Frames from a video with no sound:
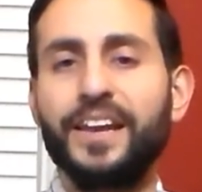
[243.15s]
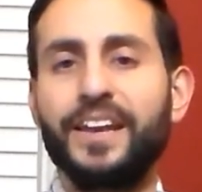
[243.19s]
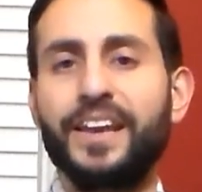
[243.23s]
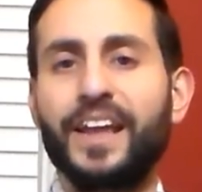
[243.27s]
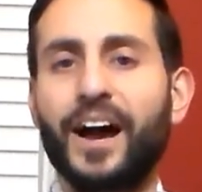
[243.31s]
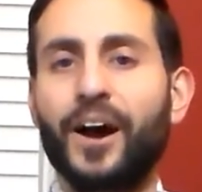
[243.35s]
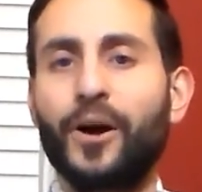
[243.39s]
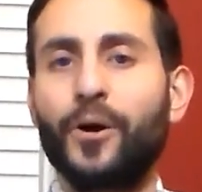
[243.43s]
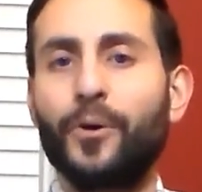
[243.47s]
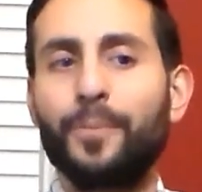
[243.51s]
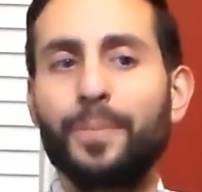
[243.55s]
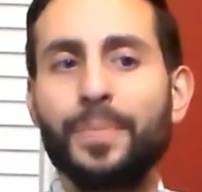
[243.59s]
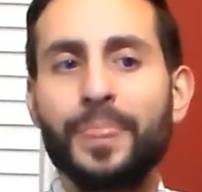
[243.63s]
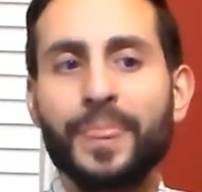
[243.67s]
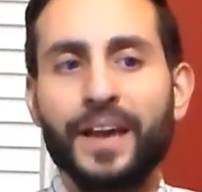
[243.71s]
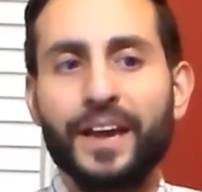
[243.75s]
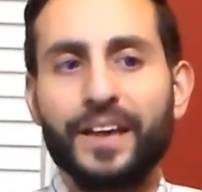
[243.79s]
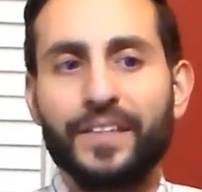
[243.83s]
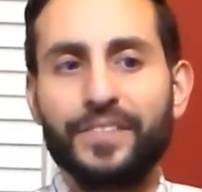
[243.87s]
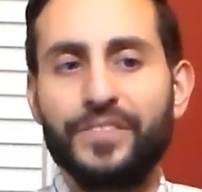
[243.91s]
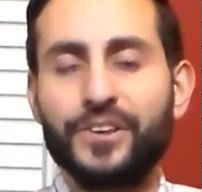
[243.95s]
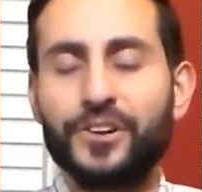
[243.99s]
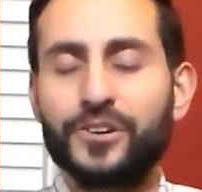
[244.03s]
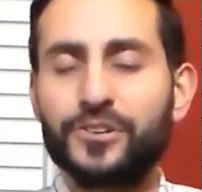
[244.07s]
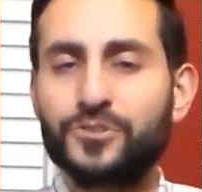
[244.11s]
Now,
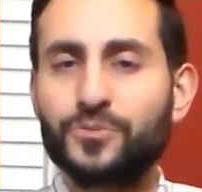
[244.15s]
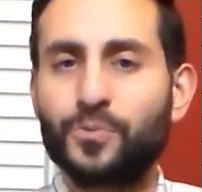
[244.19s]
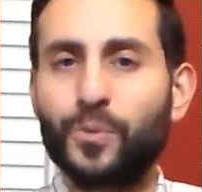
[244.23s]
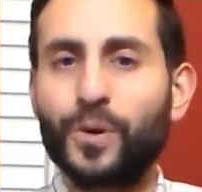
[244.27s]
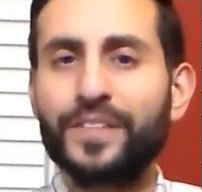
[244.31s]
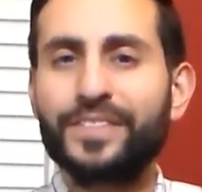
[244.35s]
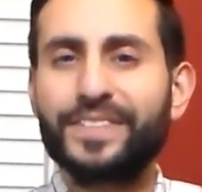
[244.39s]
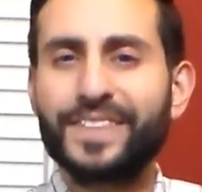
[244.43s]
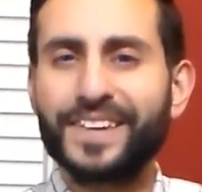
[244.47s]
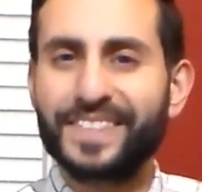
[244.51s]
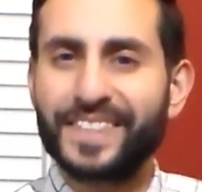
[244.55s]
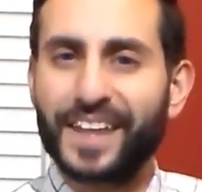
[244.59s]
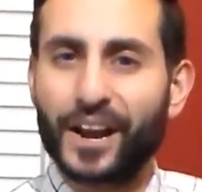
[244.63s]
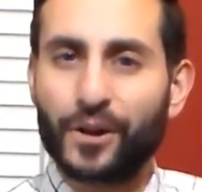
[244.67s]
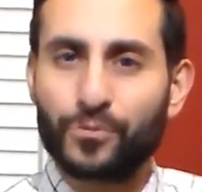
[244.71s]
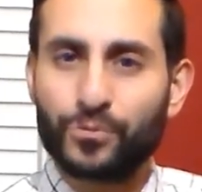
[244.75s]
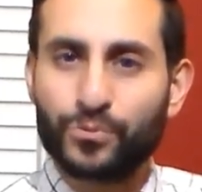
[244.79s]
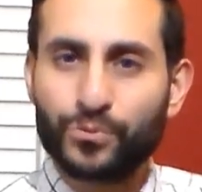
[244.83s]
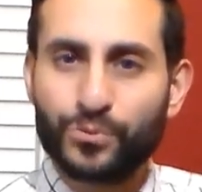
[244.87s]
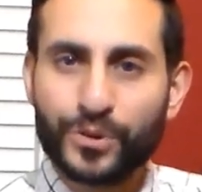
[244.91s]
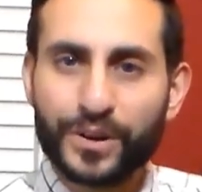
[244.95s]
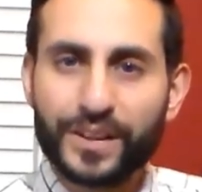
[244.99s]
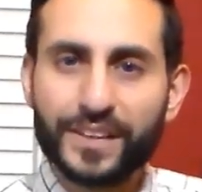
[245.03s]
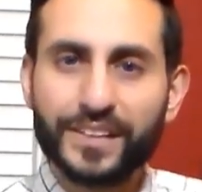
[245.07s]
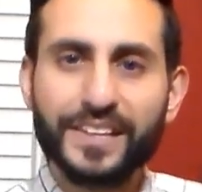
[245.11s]
there's one thing that
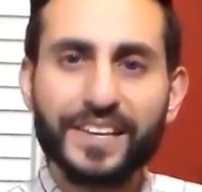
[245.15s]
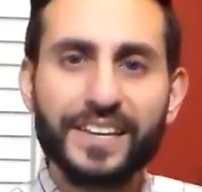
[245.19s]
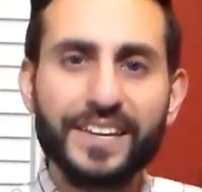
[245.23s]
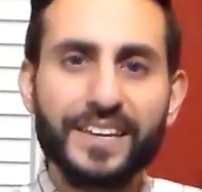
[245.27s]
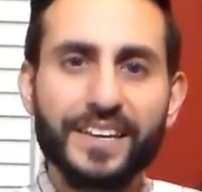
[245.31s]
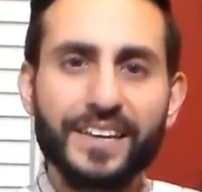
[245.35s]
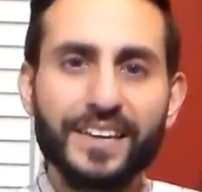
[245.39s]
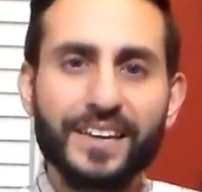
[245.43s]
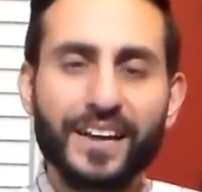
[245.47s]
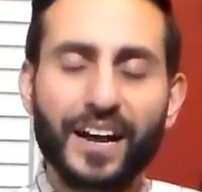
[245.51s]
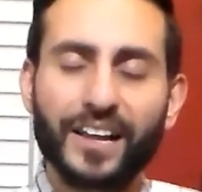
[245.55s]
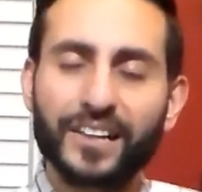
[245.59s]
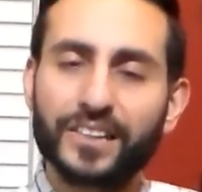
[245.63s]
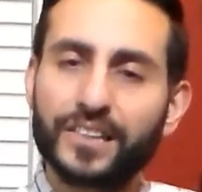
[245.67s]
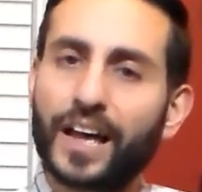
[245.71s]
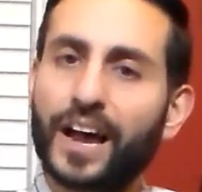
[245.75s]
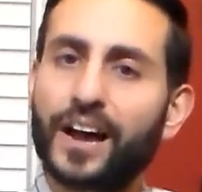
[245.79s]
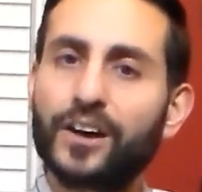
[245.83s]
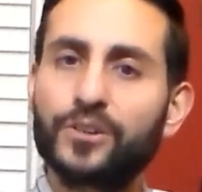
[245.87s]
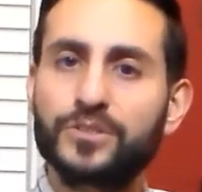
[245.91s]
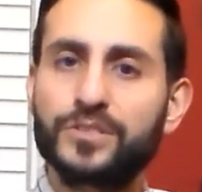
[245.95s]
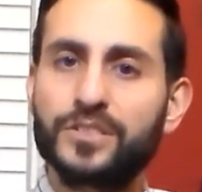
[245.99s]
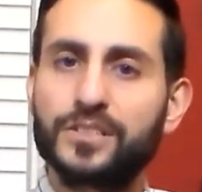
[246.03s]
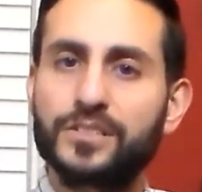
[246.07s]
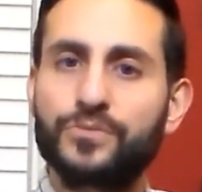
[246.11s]
really
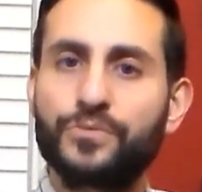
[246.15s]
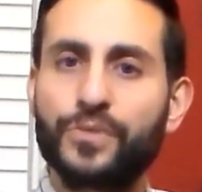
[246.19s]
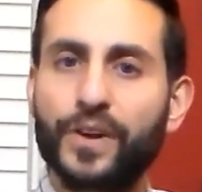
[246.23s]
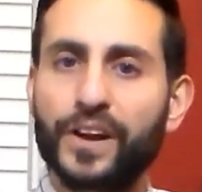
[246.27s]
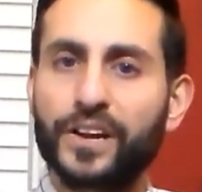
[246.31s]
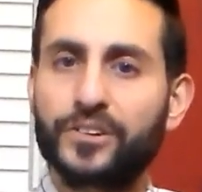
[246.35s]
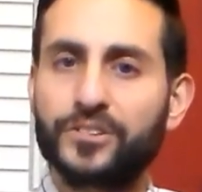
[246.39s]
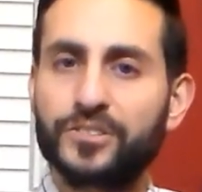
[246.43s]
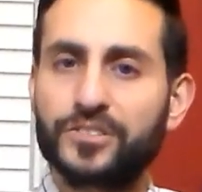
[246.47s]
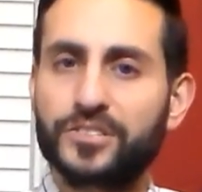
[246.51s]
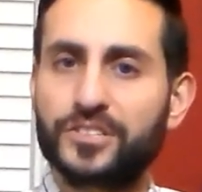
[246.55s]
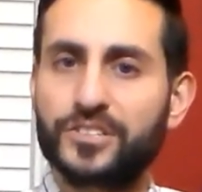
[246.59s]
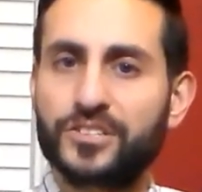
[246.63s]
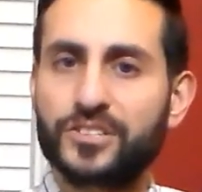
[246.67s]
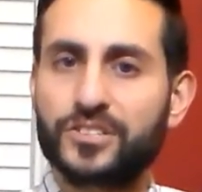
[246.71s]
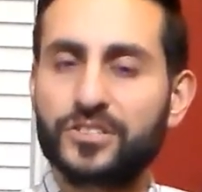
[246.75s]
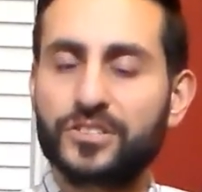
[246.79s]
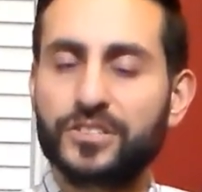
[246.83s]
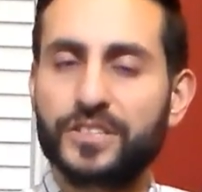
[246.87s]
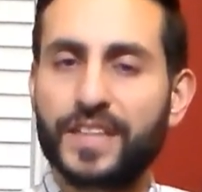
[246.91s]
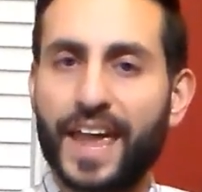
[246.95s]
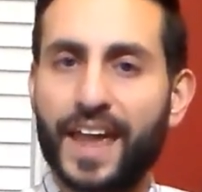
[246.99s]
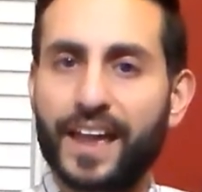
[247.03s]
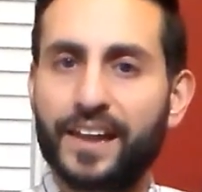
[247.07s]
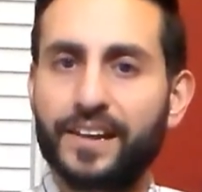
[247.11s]
allows this fragrance to
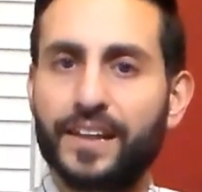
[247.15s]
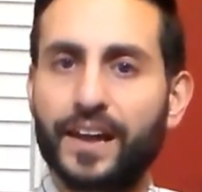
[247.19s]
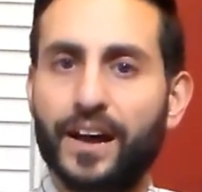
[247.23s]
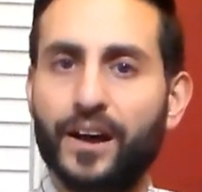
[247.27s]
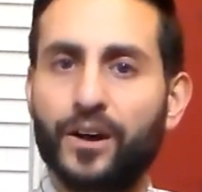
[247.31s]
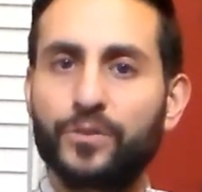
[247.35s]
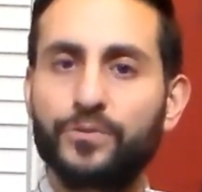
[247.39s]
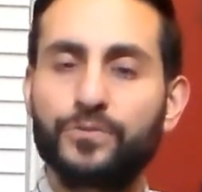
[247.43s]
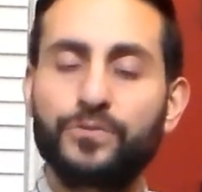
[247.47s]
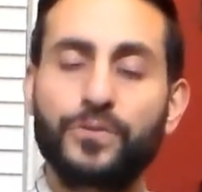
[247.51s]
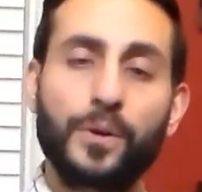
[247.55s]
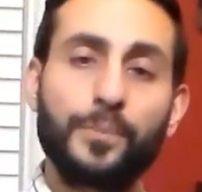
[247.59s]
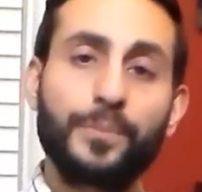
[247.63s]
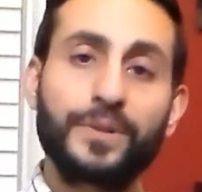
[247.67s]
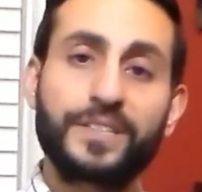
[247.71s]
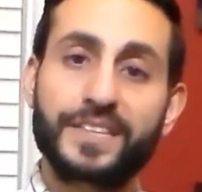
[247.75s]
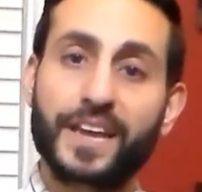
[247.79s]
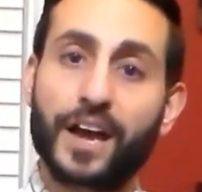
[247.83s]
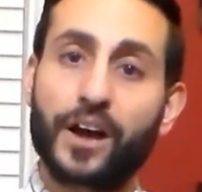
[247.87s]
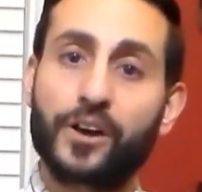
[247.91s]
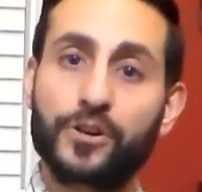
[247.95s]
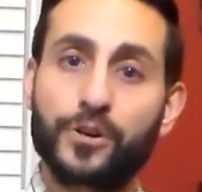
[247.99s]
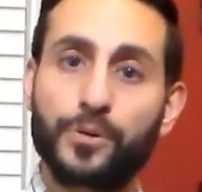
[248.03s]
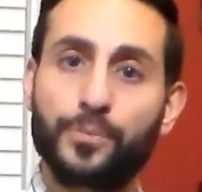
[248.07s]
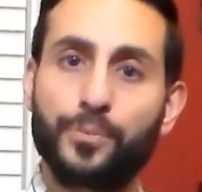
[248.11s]
stand out from its
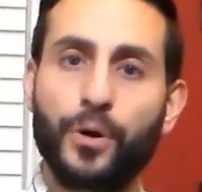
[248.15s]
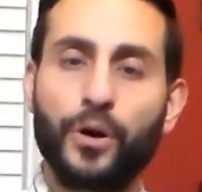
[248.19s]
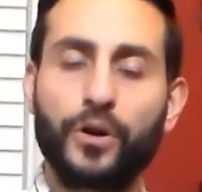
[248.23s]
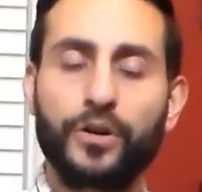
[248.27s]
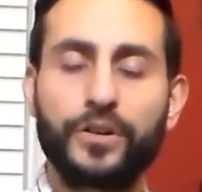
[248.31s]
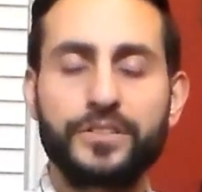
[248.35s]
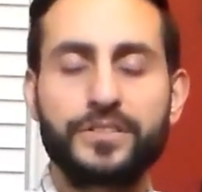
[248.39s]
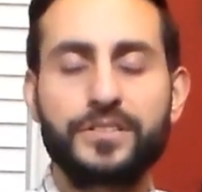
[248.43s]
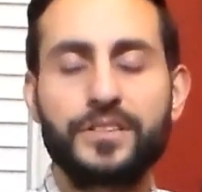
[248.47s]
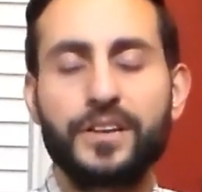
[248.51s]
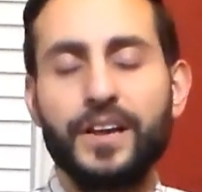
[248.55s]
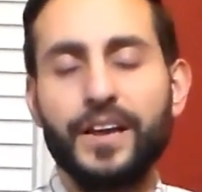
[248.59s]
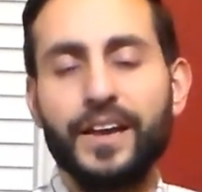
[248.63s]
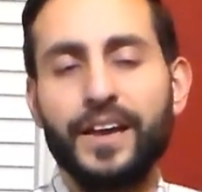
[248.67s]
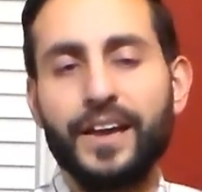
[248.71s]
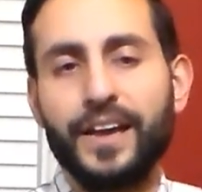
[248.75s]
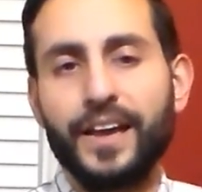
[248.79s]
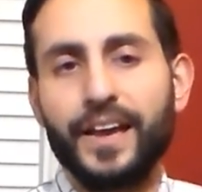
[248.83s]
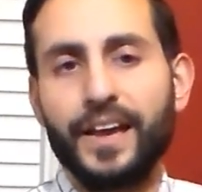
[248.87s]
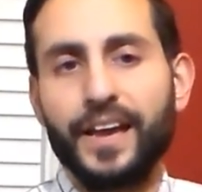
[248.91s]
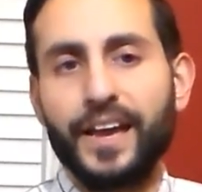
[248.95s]
counterparts,